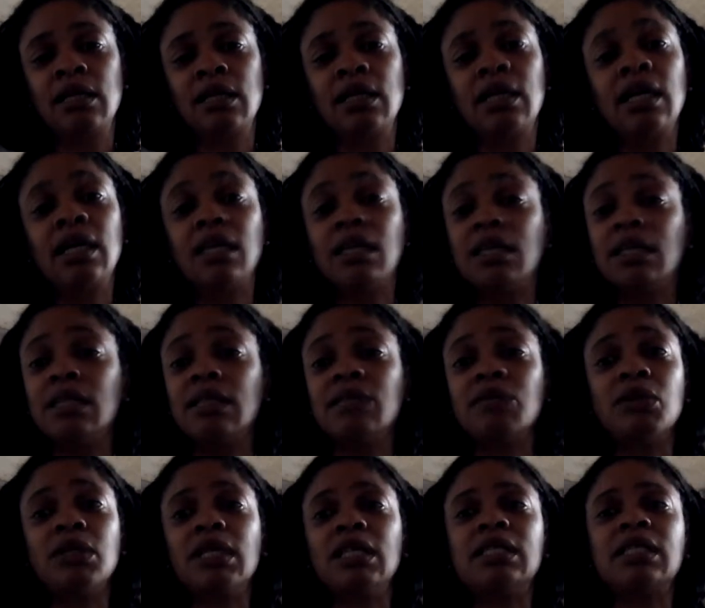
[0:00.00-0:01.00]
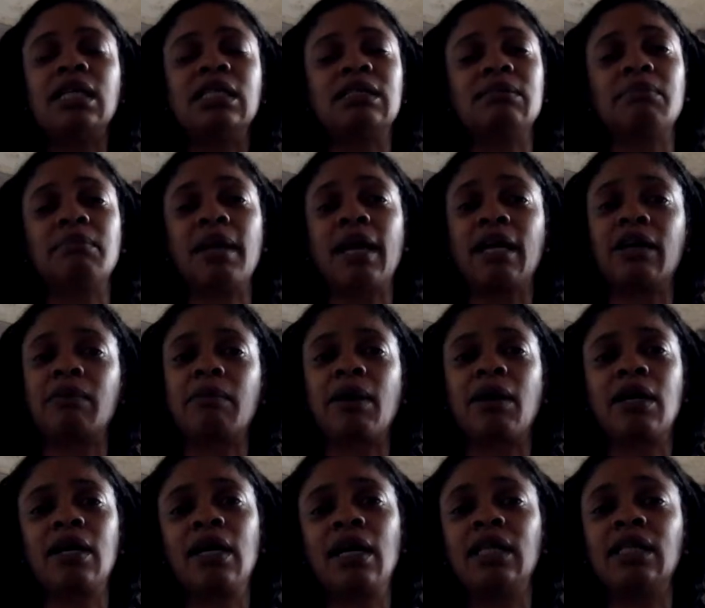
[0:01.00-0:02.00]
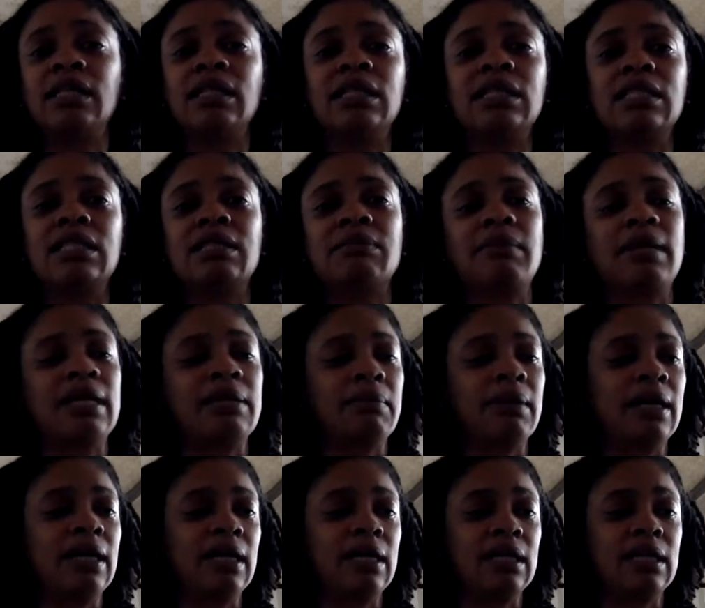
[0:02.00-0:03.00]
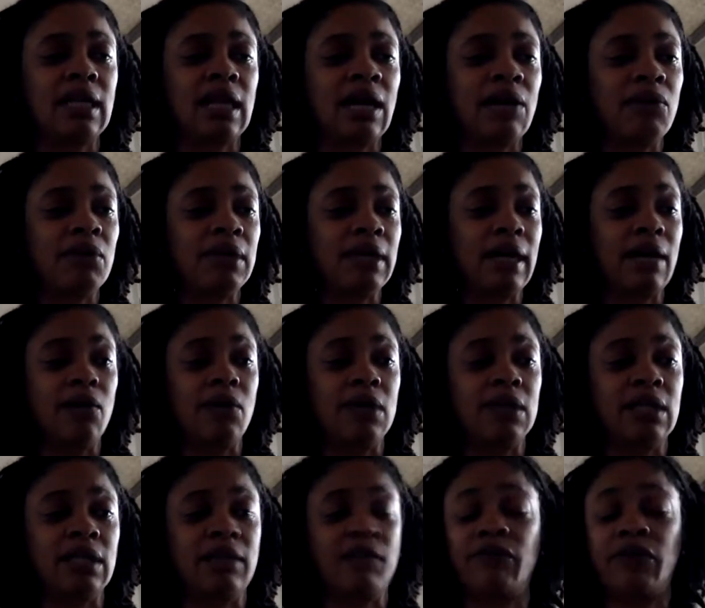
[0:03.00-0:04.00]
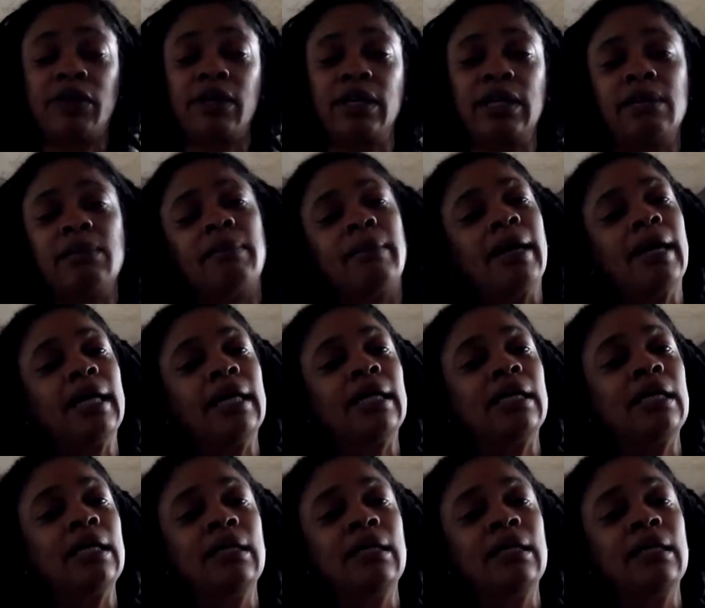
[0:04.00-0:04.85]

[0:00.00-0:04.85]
Color, it doesn't matter about color. It doesn't matter about anything. I would not want that for anybody.